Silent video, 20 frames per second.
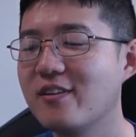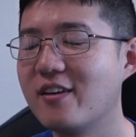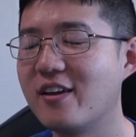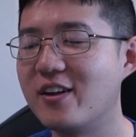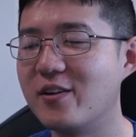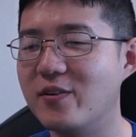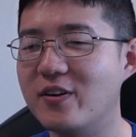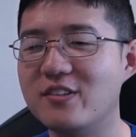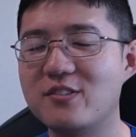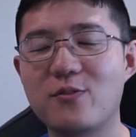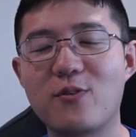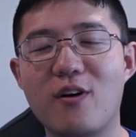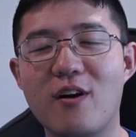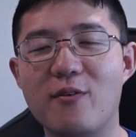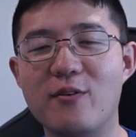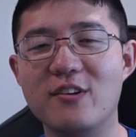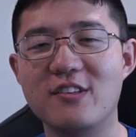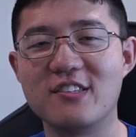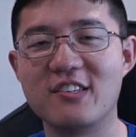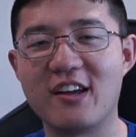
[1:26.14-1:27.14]
Anyways, where
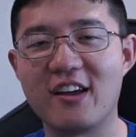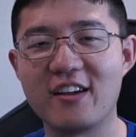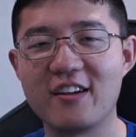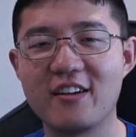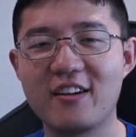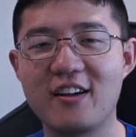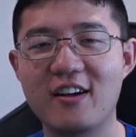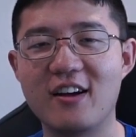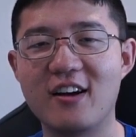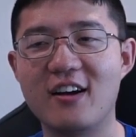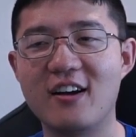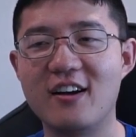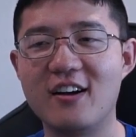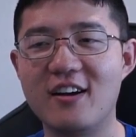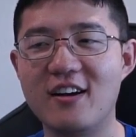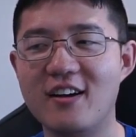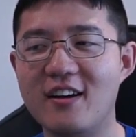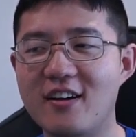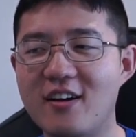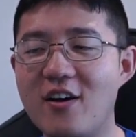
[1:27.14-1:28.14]
was I?
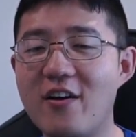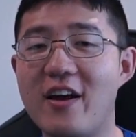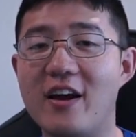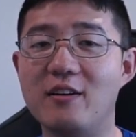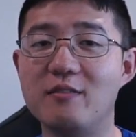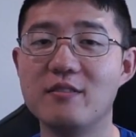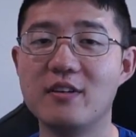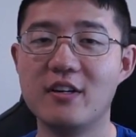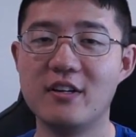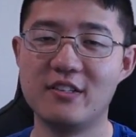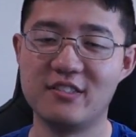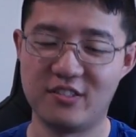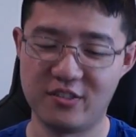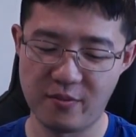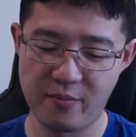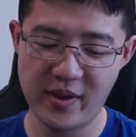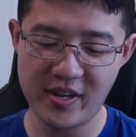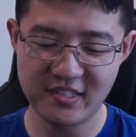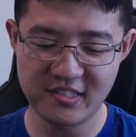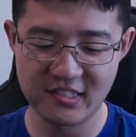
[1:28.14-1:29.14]
Oh yeah, so the
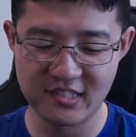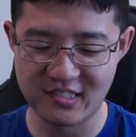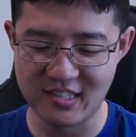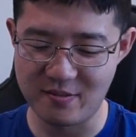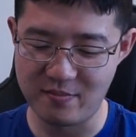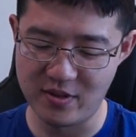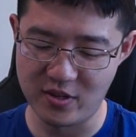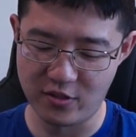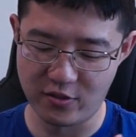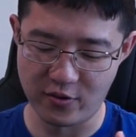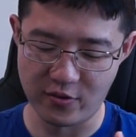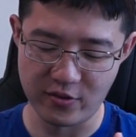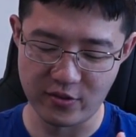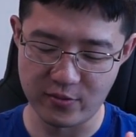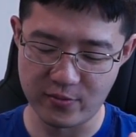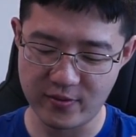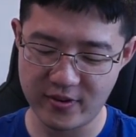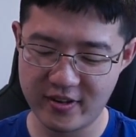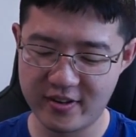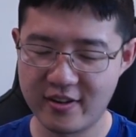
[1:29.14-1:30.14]
base is
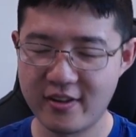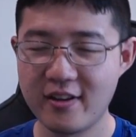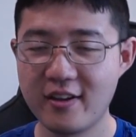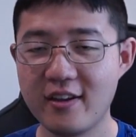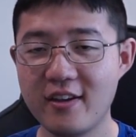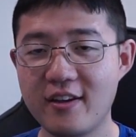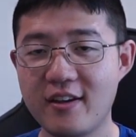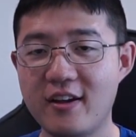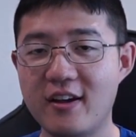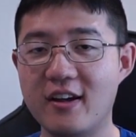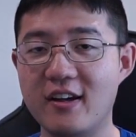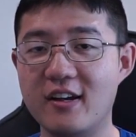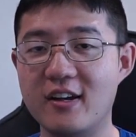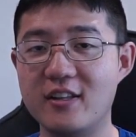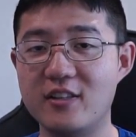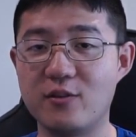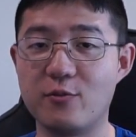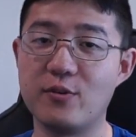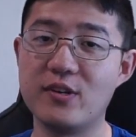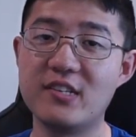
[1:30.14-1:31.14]
CP33.
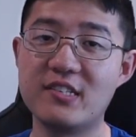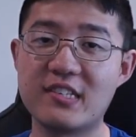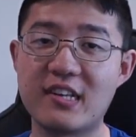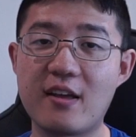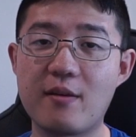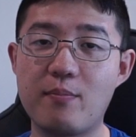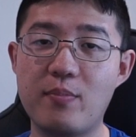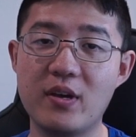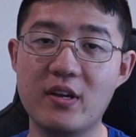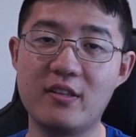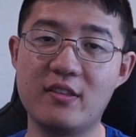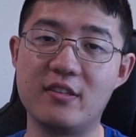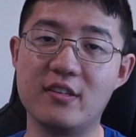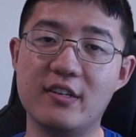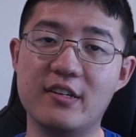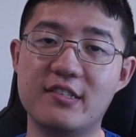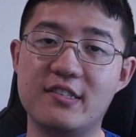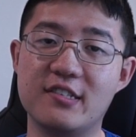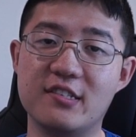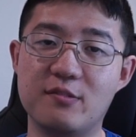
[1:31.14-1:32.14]
And the reason I picked
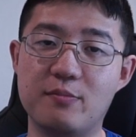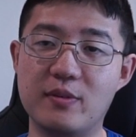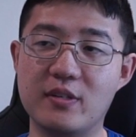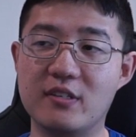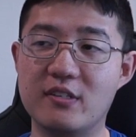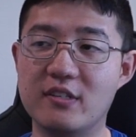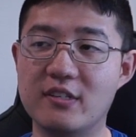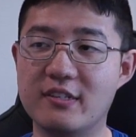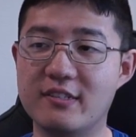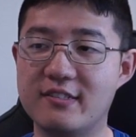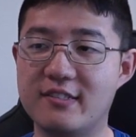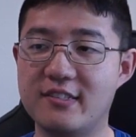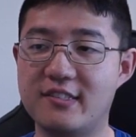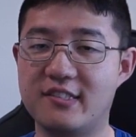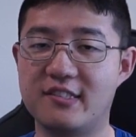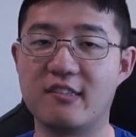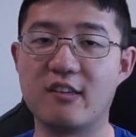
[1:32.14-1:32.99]
this is because this is